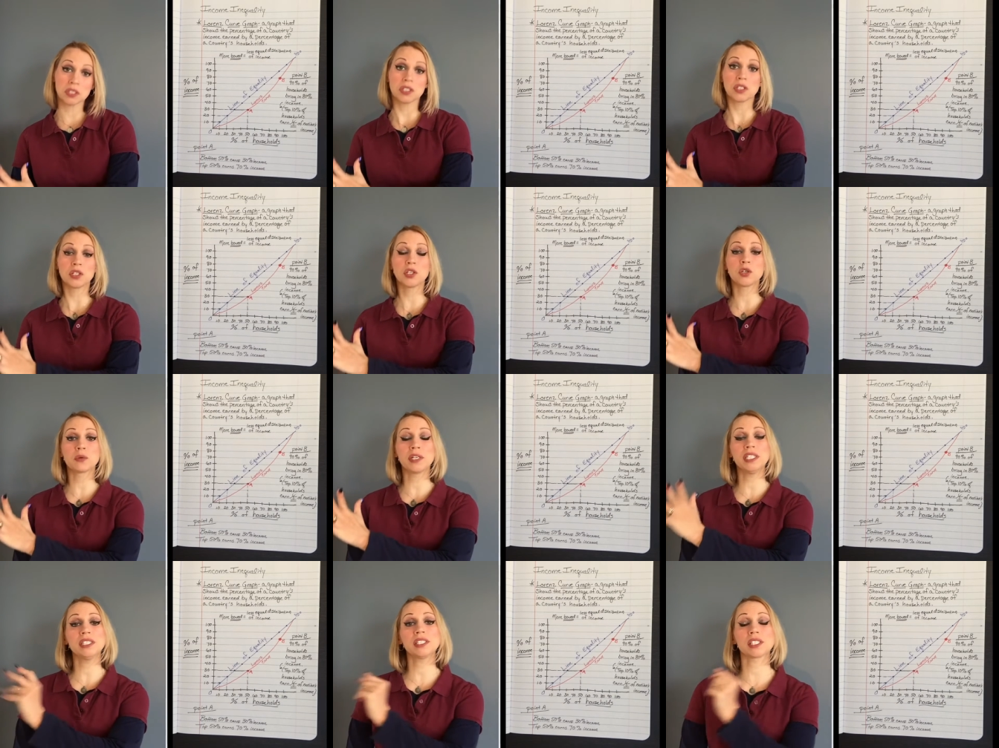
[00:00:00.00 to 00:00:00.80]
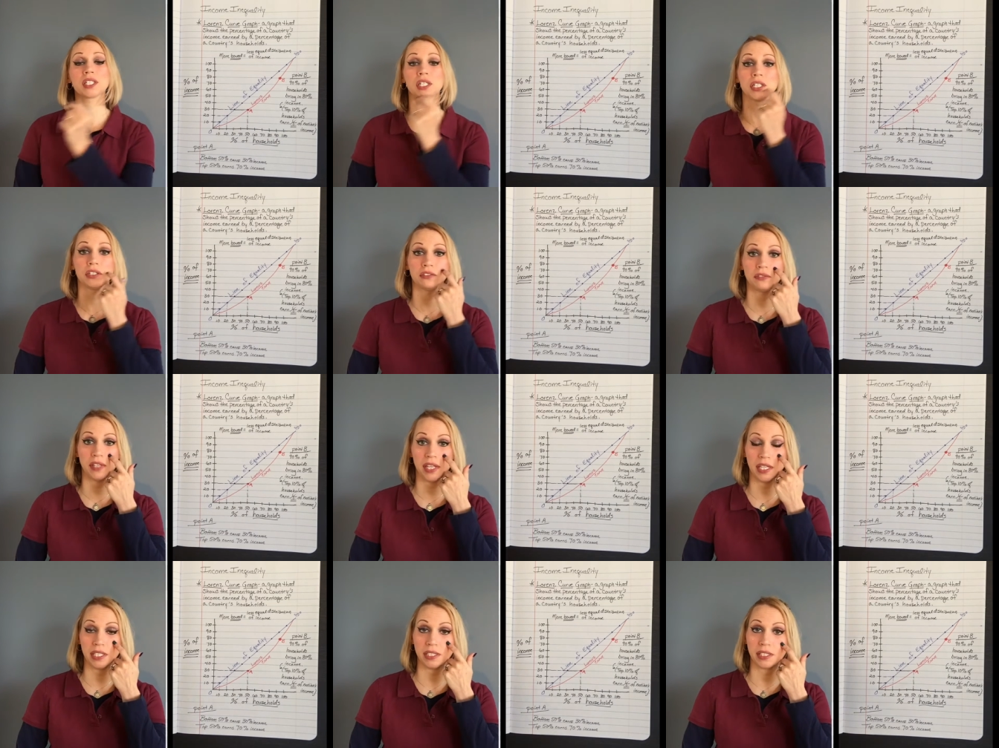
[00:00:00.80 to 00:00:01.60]
the Lorenz curve
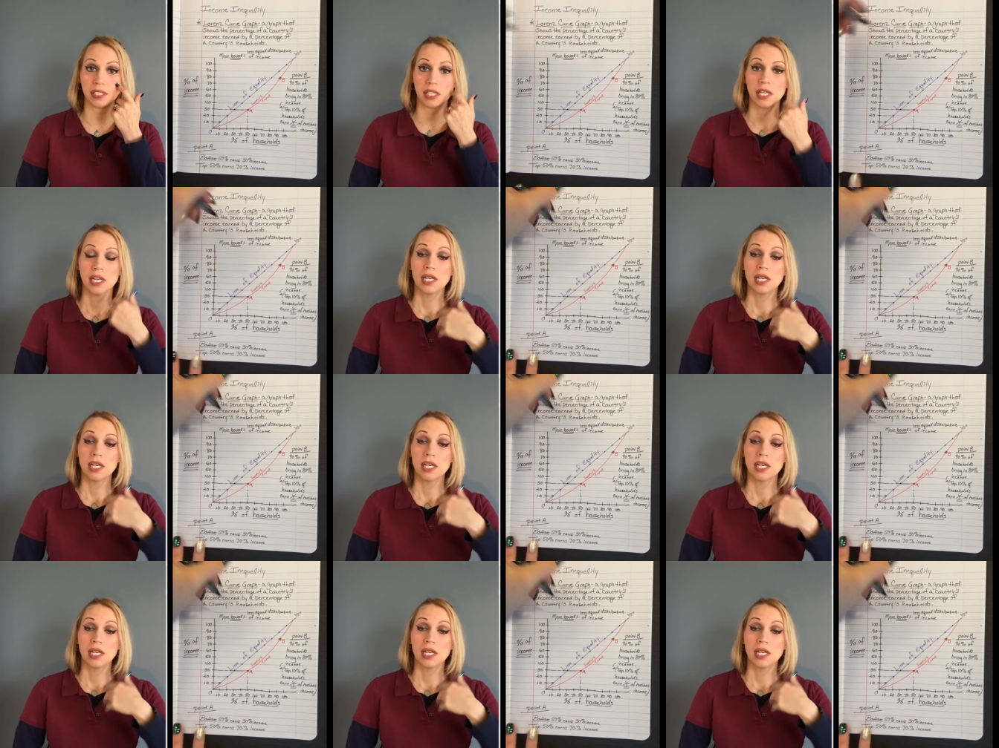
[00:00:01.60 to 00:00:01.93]
is,